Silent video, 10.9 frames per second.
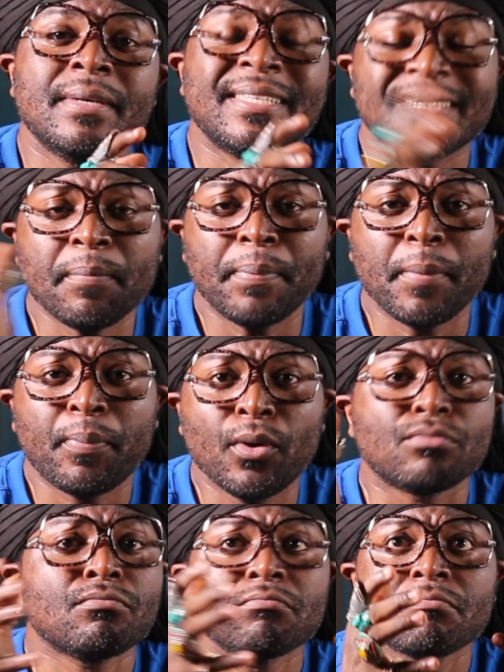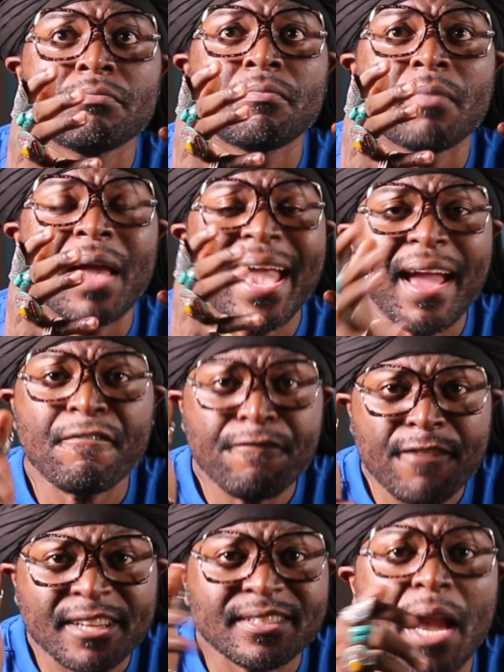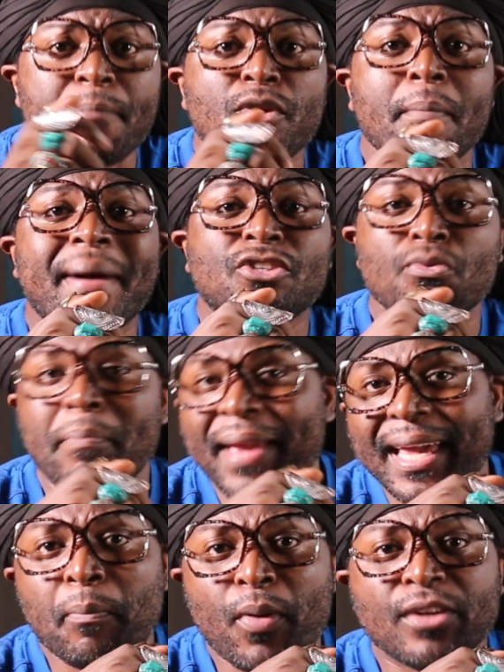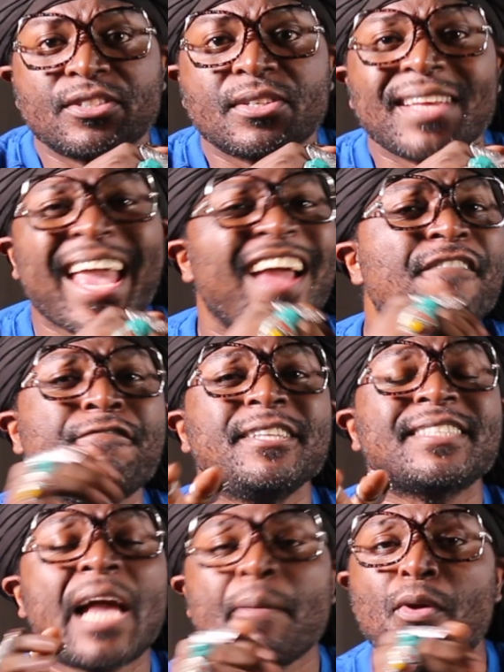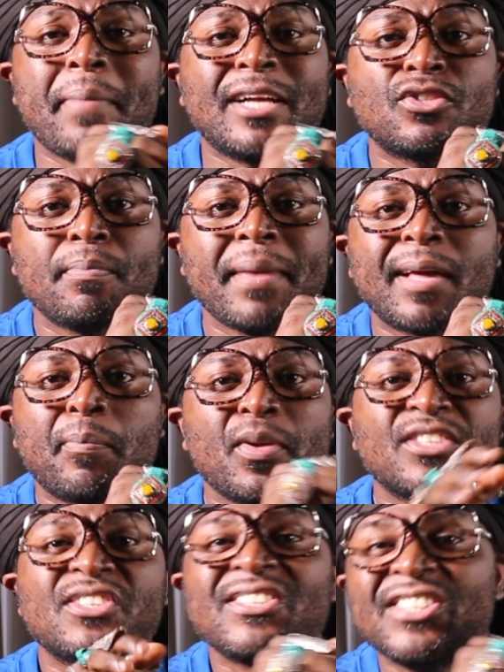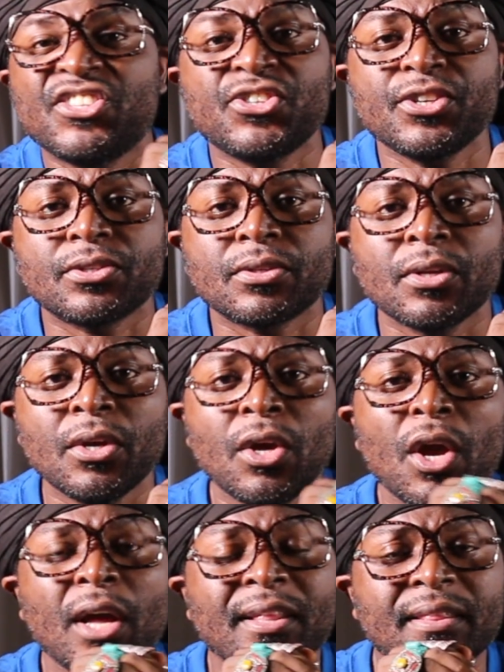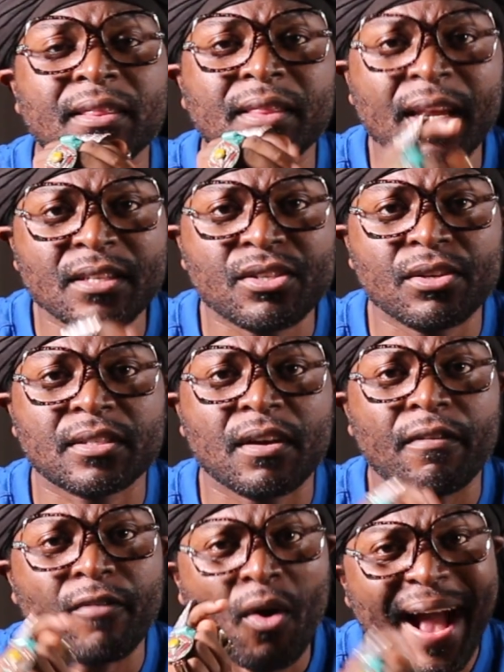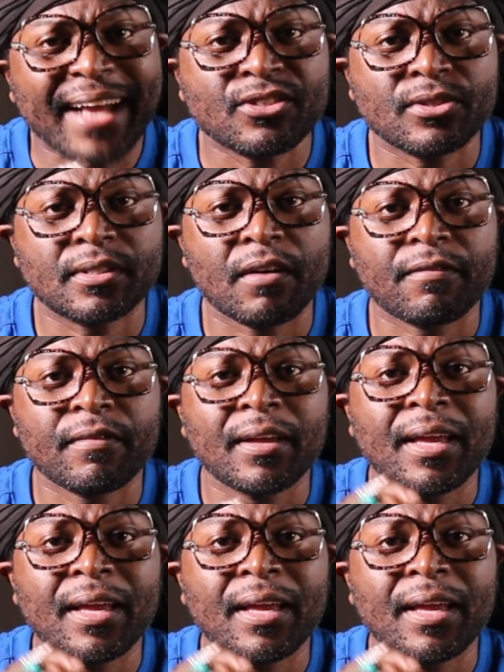Simply put, every time you're about to make a purchase, every time you're about to make a purchasing decision, think to yourself or ask yourself,